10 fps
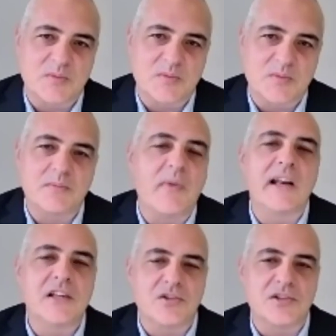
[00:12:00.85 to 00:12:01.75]
one of the best
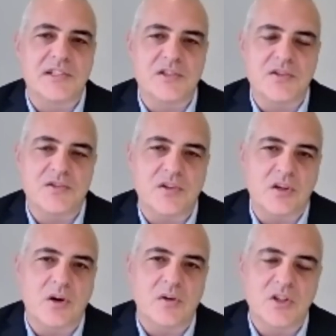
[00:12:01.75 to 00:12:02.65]
mining jurisdictions
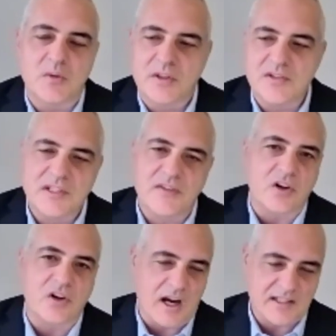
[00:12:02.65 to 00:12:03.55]
you can go to. There's
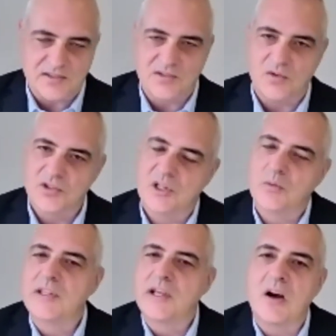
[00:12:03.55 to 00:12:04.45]
different costs associated
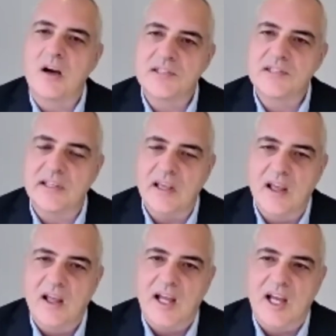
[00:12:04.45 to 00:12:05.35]
with that, obviously,
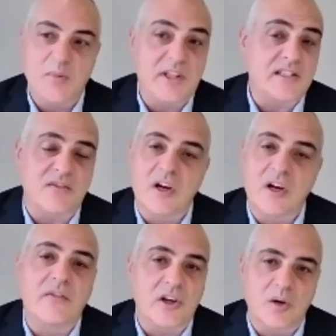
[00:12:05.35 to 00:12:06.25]
but that's a very,
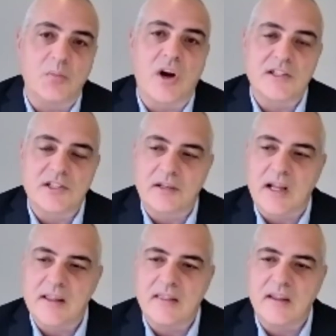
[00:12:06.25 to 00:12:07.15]
very good project.
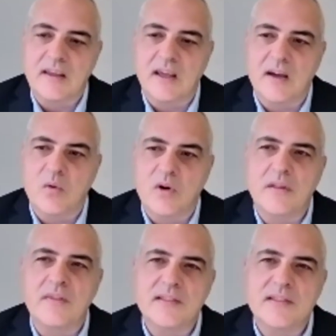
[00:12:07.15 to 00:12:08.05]
I think one of
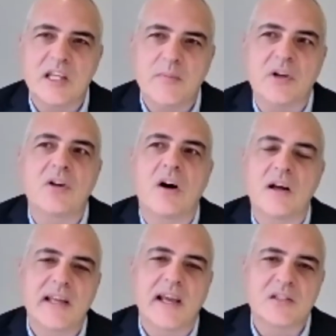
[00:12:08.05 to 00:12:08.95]
the things to keep in
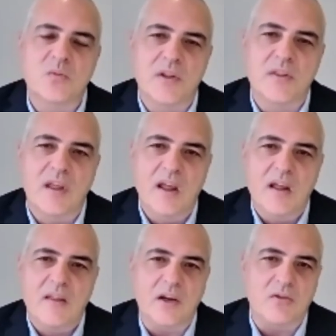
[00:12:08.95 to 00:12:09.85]
context with
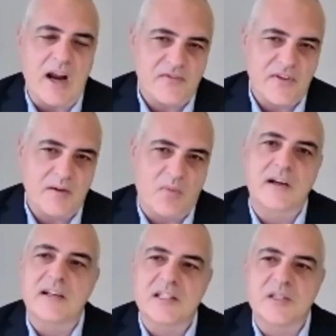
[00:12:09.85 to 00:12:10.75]
the graphite
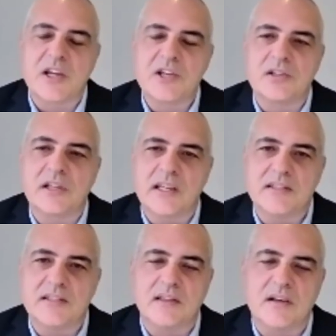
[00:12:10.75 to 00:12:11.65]
market especially
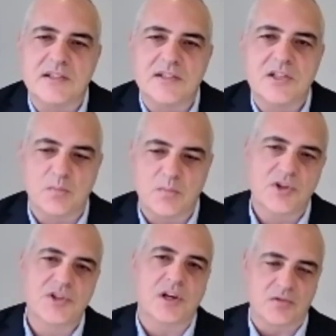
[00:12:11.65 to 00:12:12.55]
is that there is such a
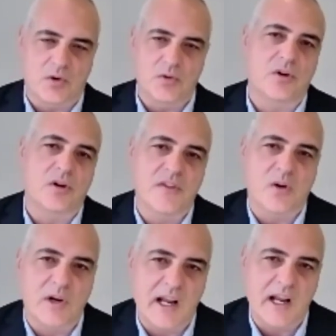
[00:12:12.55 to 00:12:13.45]
burgeoning growth curve
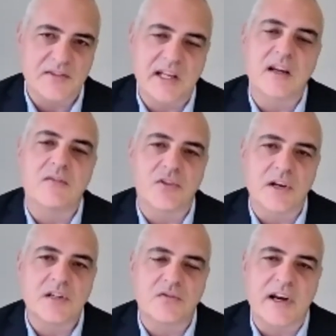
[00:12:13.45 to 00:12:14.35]
that we're kind of sitting in
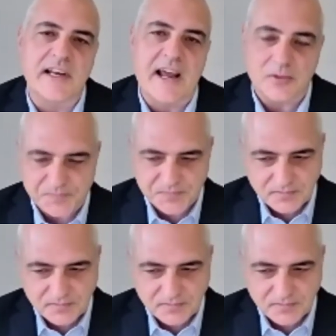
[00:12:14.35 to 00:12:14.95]
front of right now,